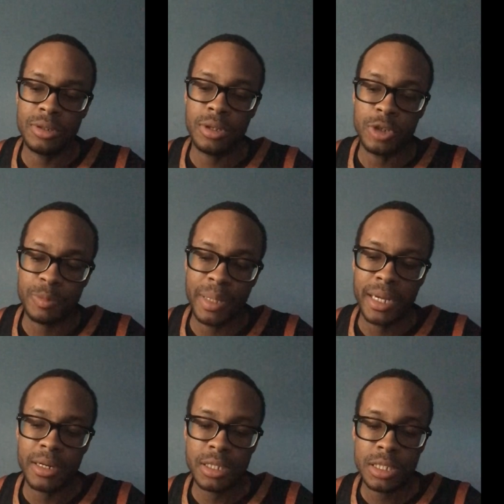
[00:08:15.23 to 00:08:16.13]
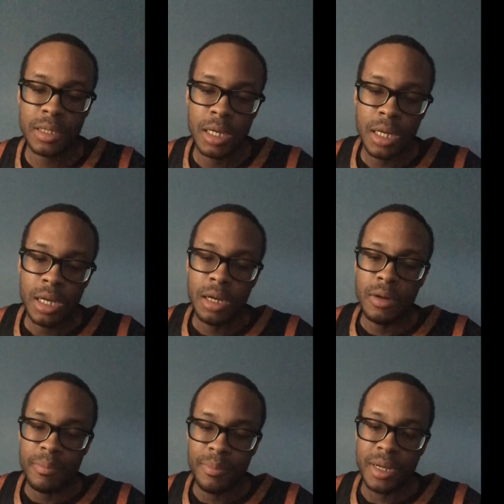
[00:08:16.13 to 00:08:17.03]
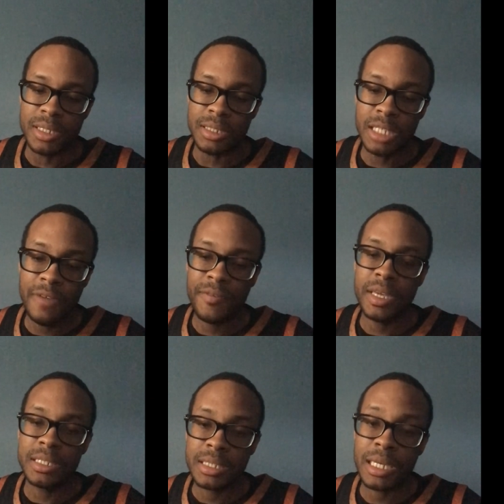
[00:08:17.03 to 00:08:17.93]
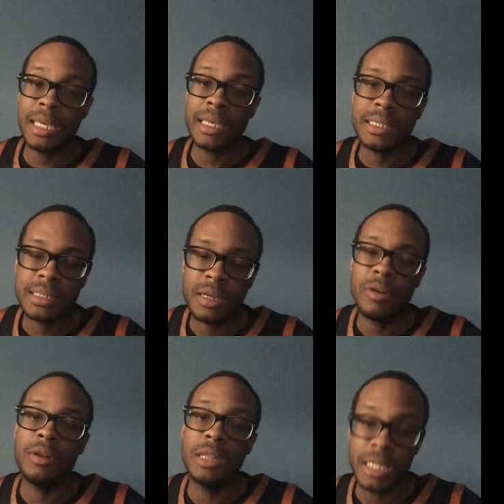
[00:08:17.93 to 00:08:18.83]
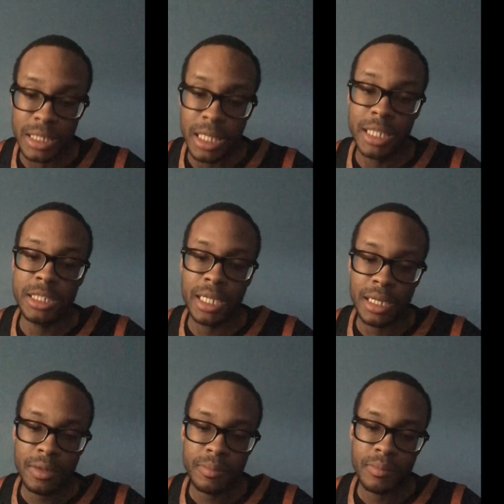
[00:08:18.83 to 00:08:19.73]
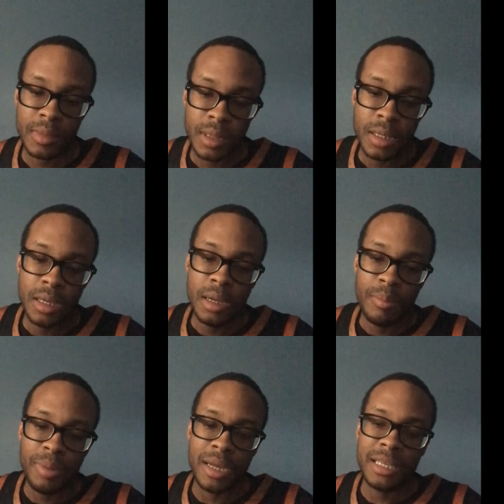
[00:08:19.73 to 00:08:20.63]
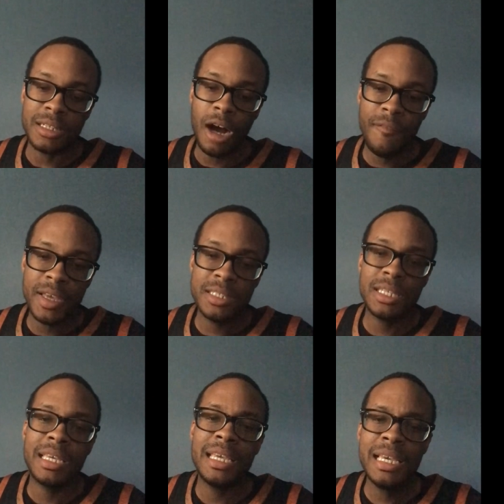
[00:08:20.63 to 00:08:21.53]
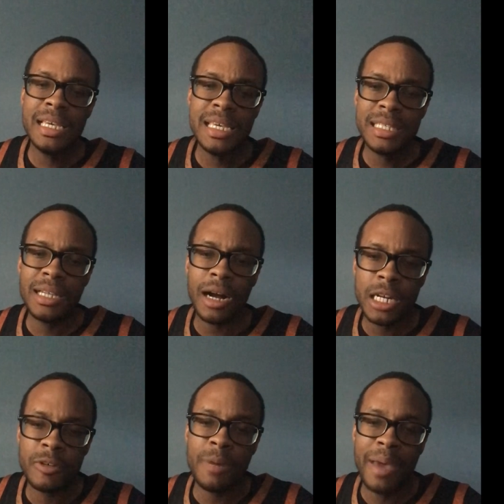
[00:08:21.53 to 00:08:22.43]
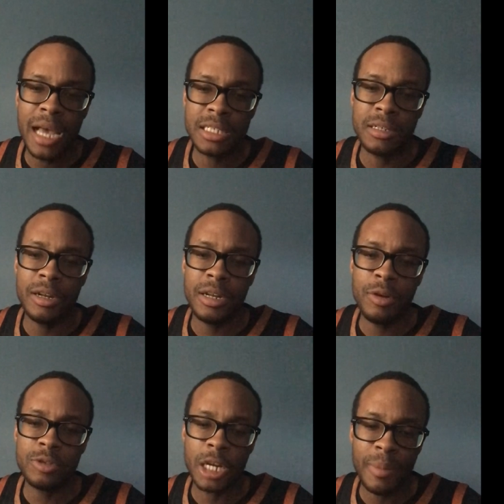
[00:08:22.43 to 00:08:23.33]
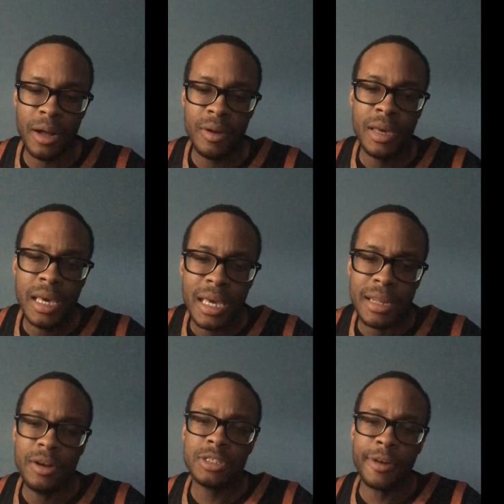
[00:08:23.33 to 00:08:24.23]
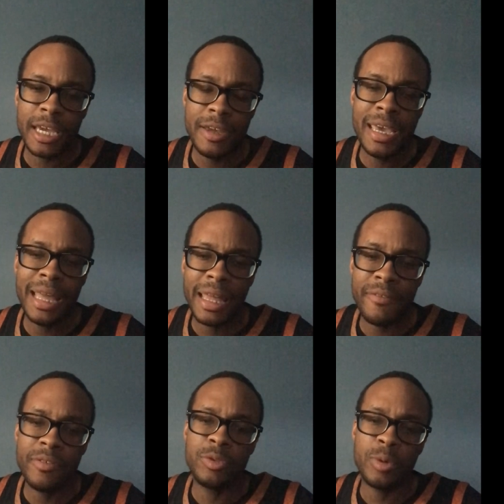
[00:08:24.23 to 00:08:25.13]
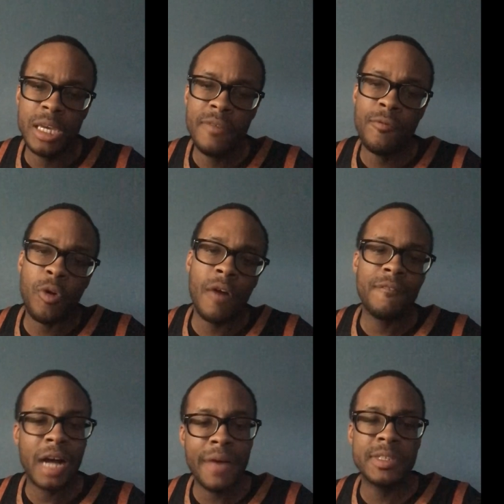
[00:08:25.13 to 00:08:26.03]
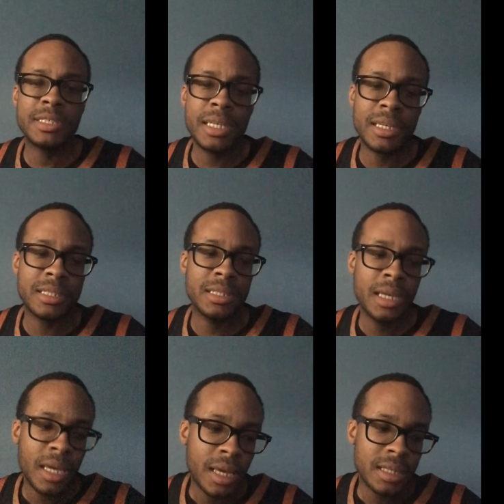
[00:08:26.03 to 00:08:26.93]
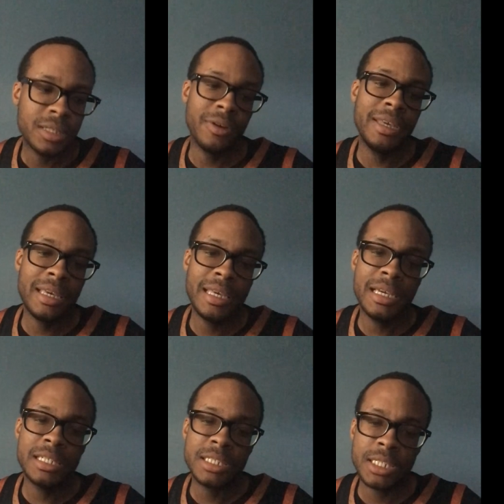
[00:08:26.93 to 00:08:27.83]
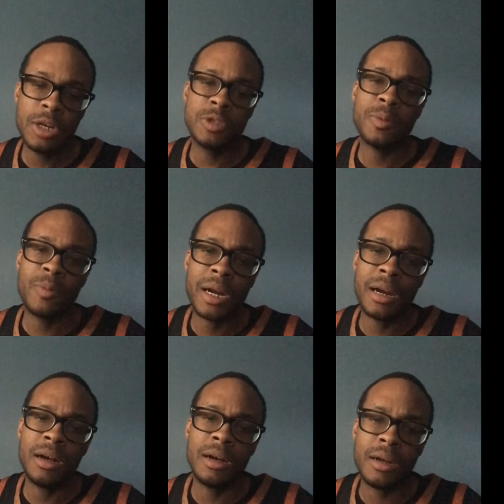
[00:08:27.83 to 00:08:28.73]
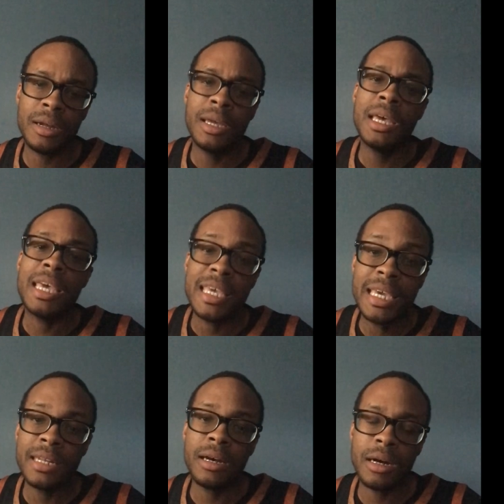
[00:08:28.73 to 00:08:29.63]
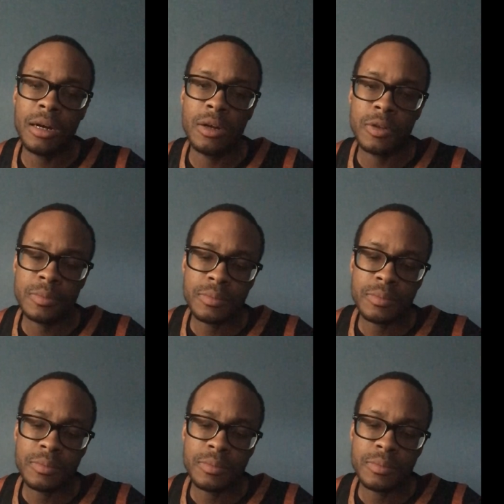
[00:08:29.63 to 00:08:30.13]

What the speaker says: those players. But his defense is legit. But his offense, he's an underrated passer. No talk about. There was some game he had like 3, 4, 5 assists. So he shows where he can do